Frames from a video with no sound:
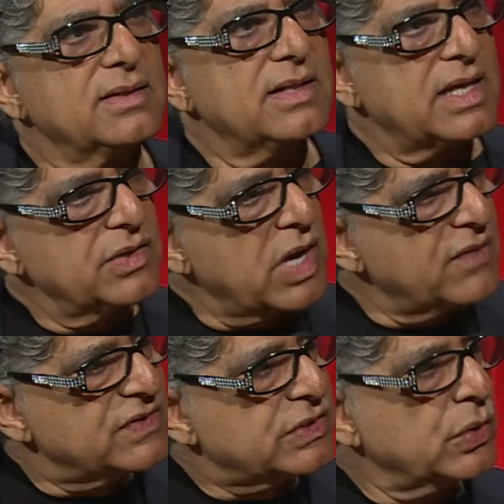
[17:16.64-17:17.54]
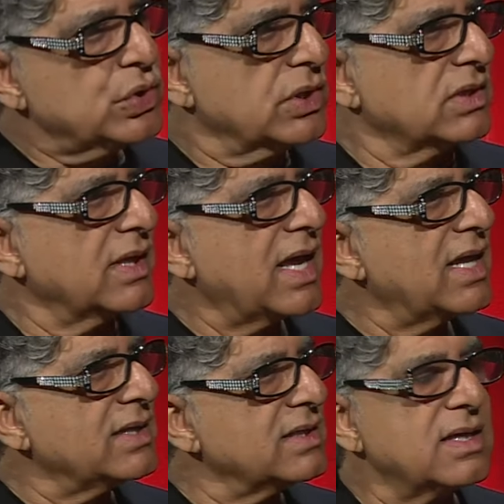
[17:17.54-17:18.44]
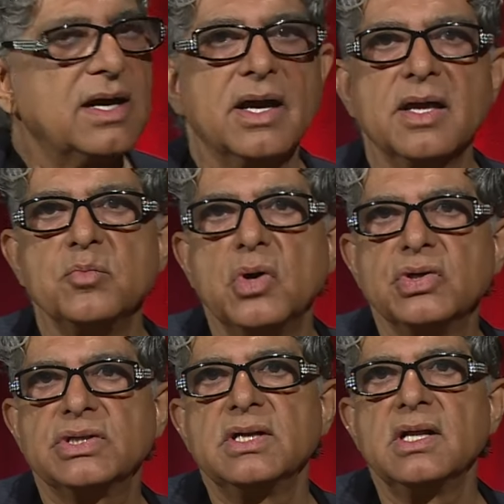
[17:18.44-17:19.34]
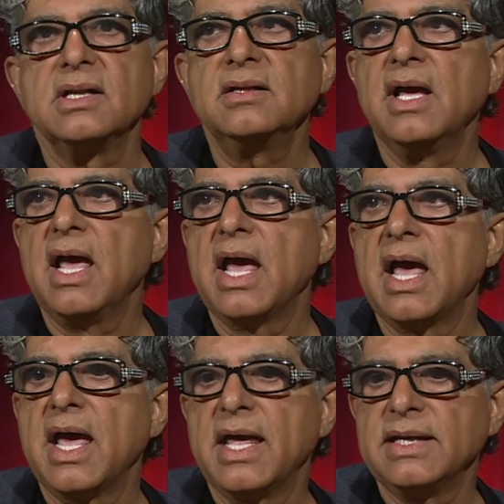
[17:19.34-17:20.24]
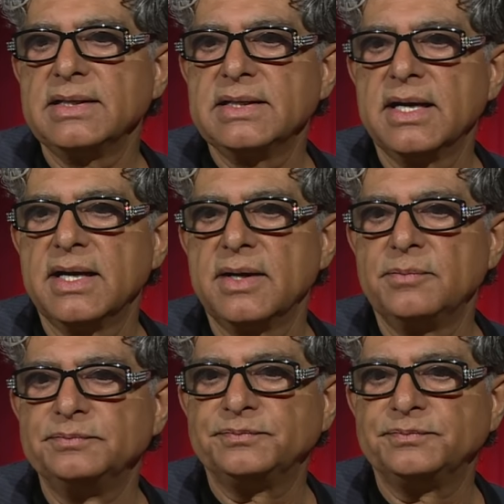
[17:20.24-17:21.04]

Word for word: Then you have social and uh, emotional and uh,